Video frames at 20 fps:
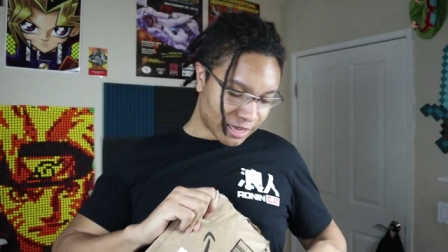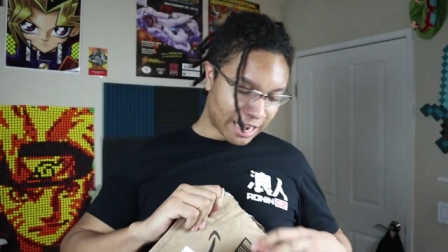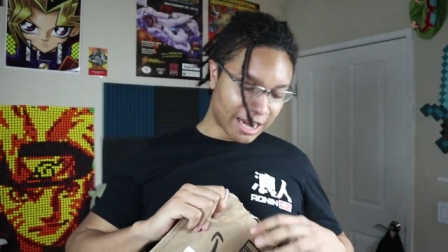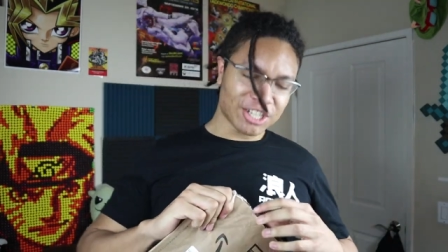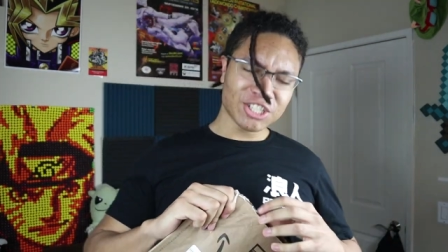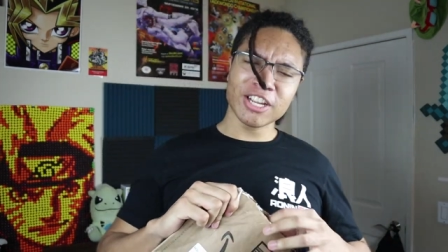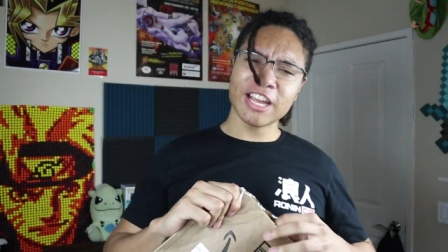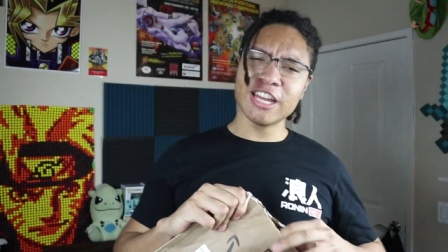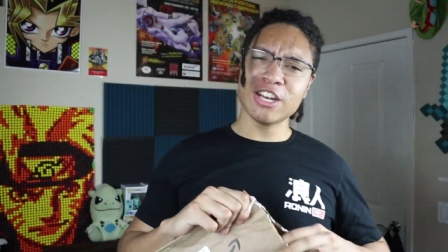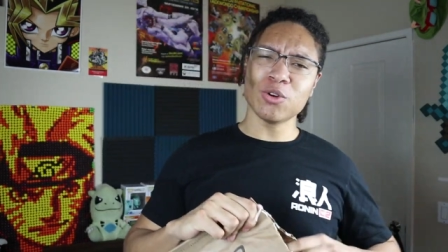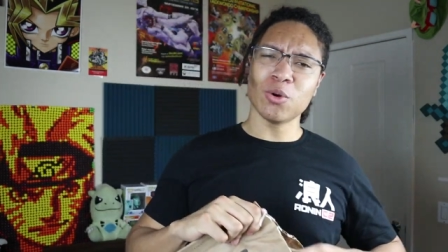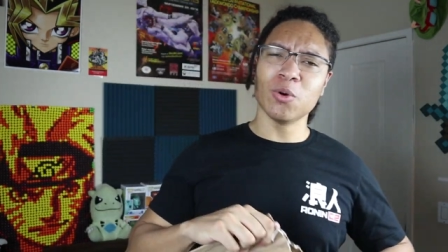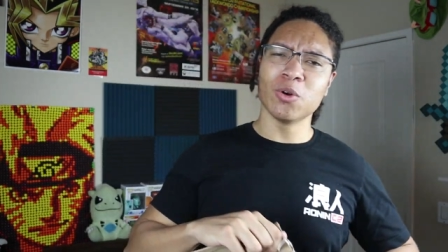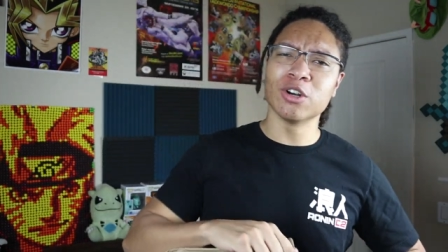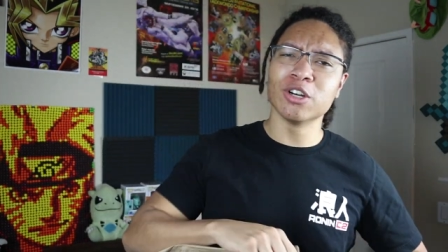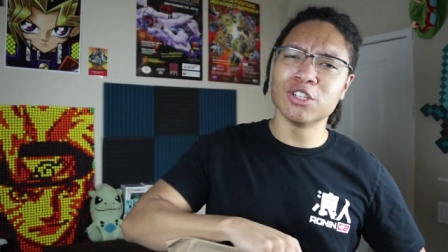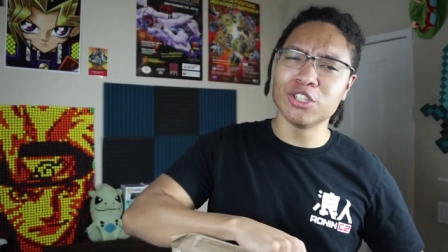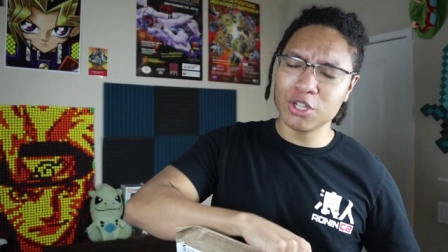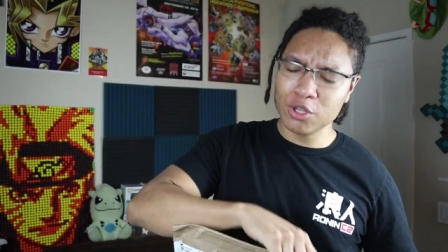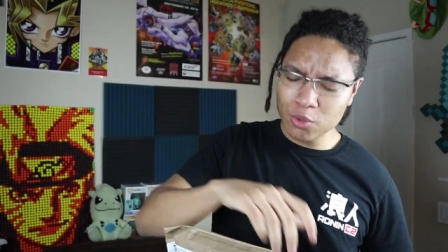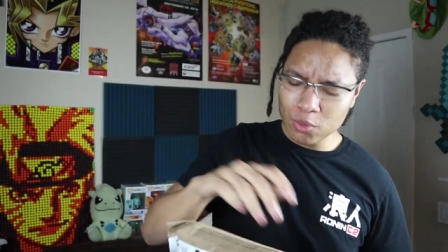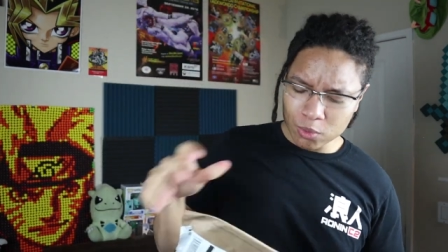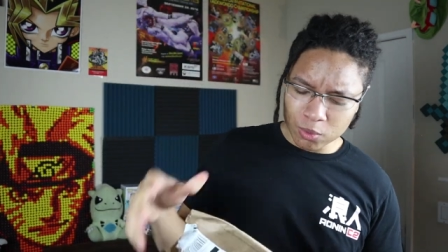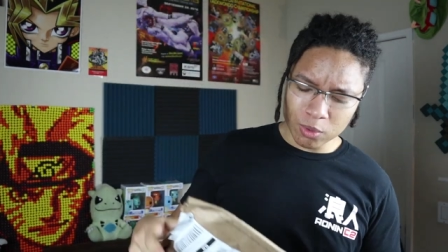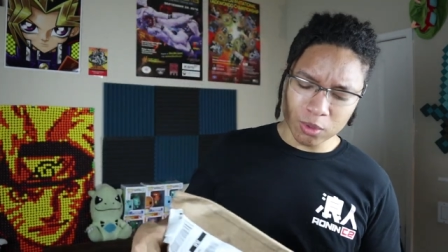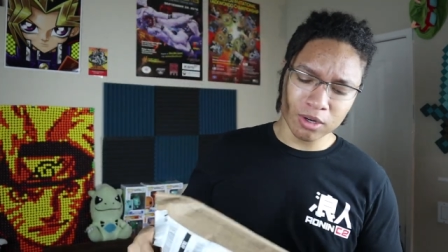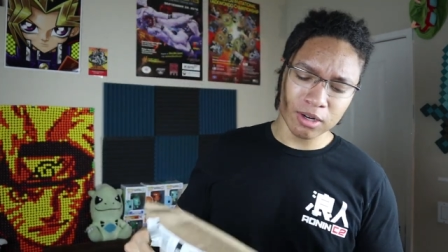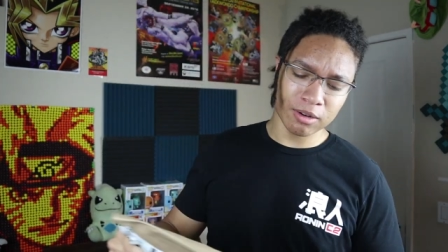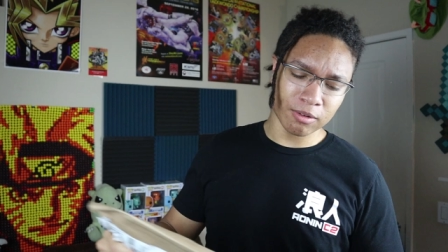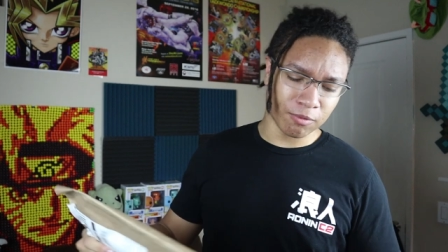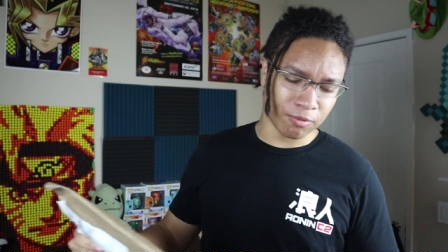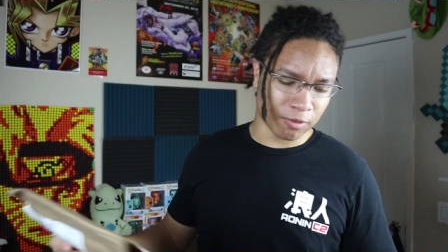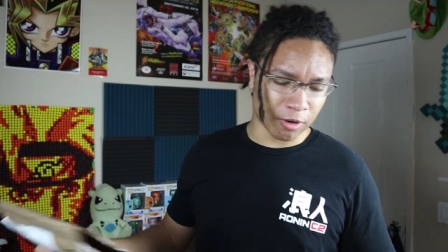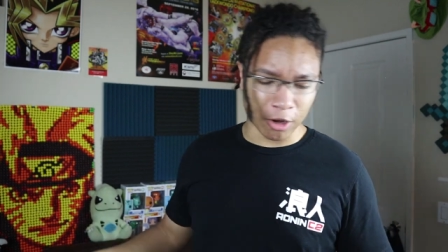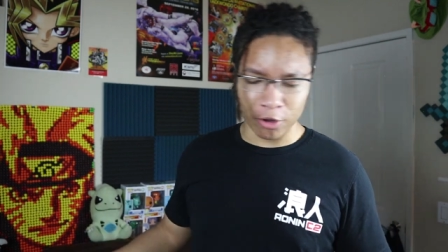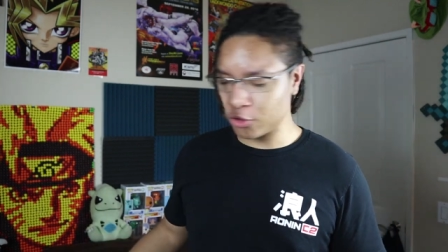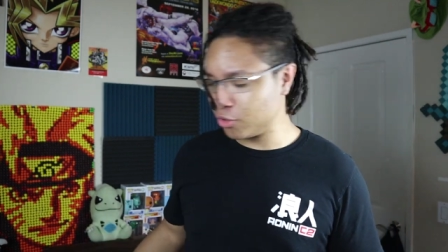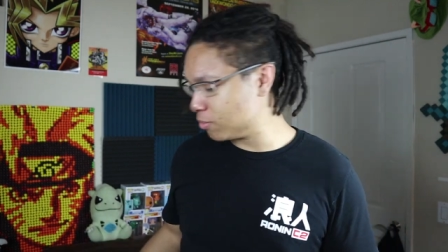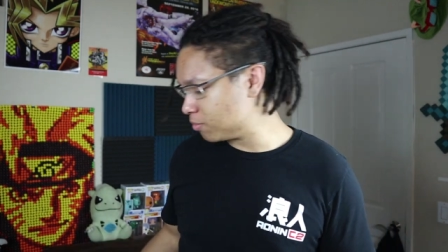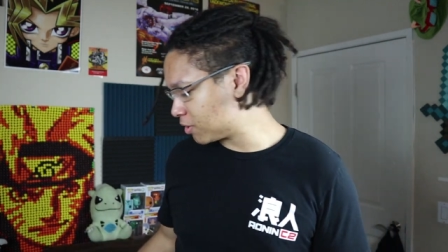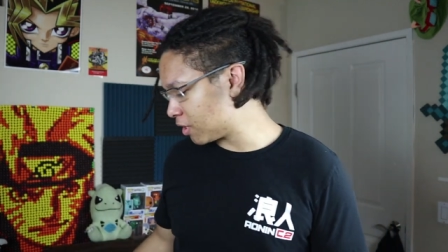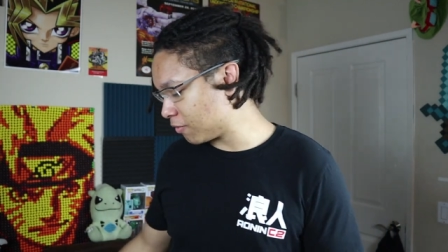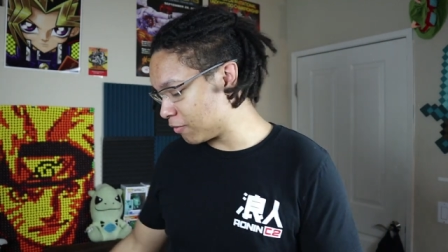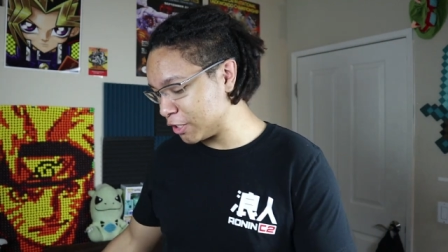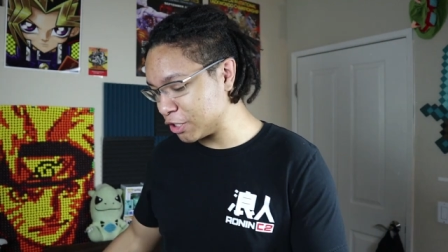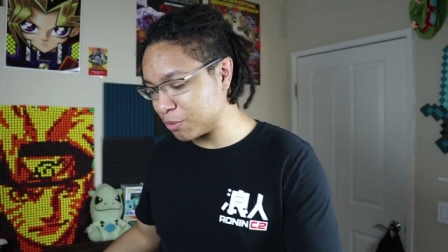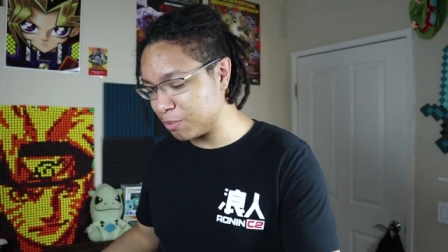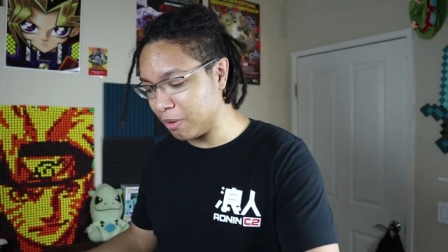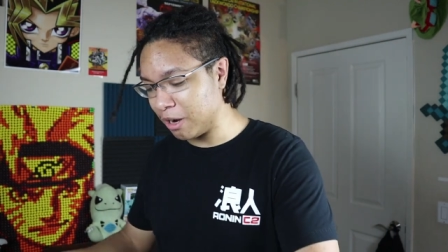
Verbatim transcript: I actually had to order two volumes of each